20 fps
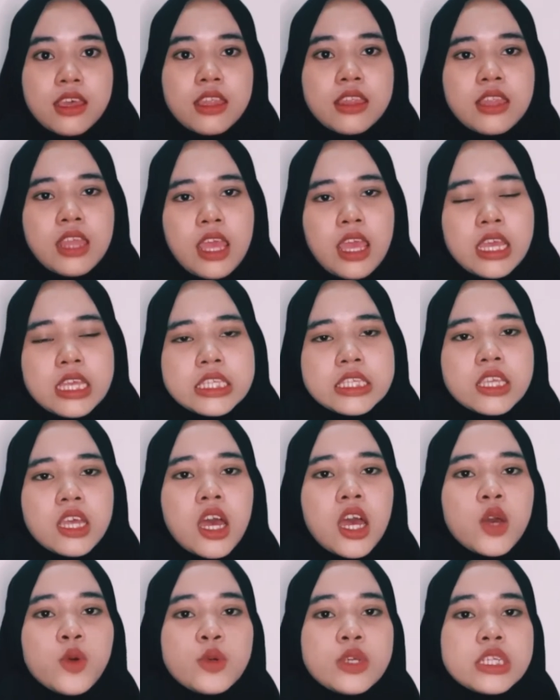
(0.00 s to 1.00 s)
Next,
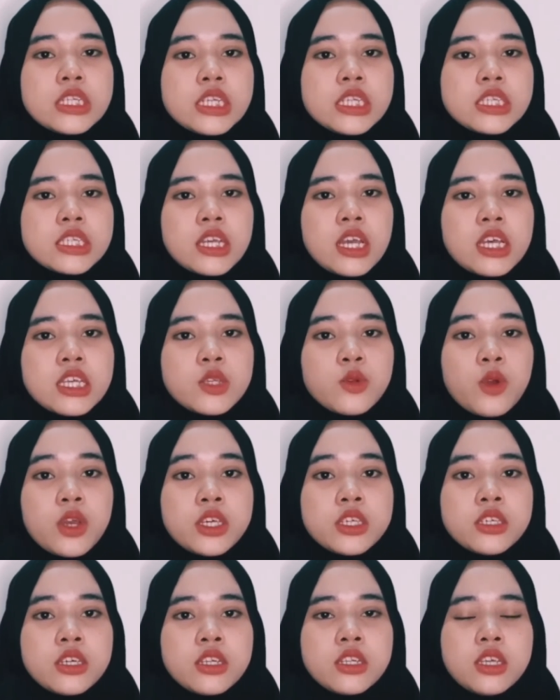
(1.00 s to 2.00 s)
I will discuss
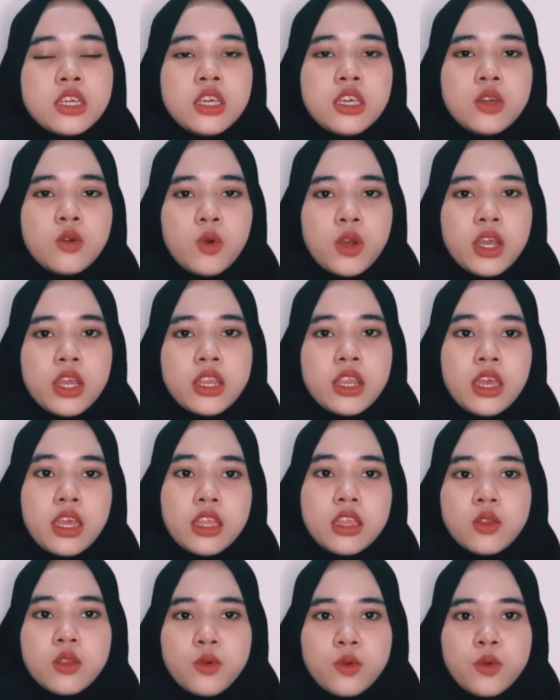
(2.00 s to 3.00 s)
question E1
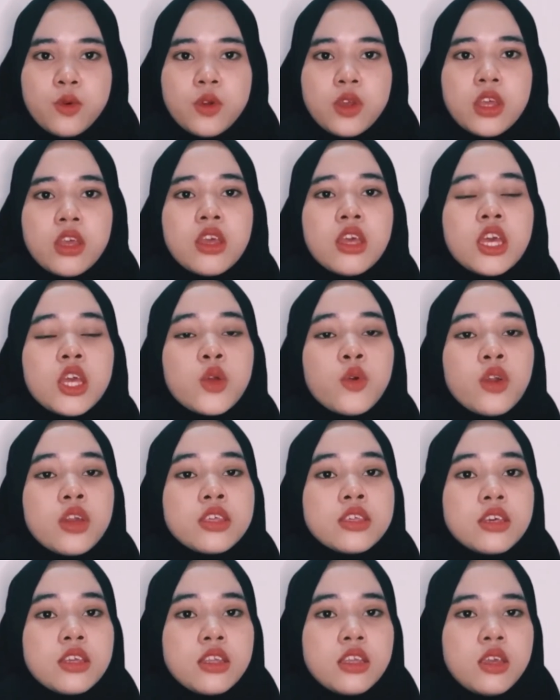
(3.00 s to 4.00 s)
and 2.
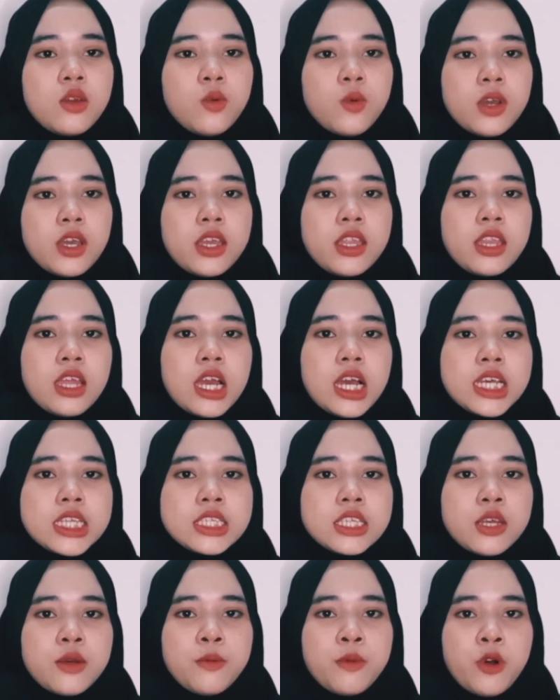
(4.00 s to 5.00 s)
Question E1 asks
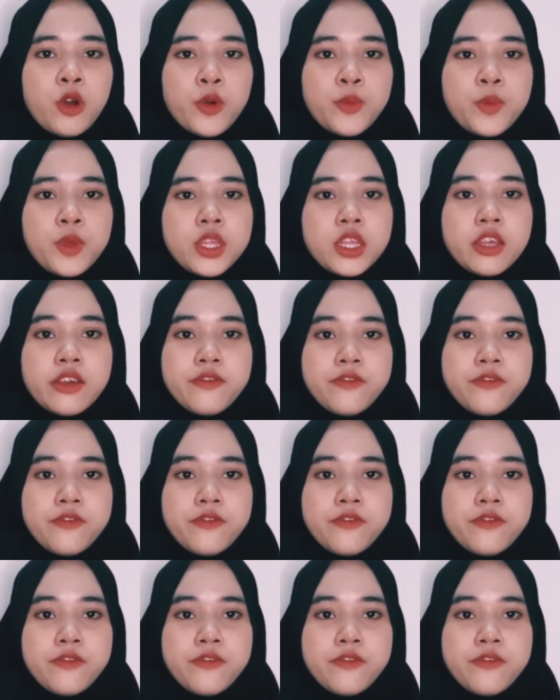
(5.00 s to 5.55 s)
about opinion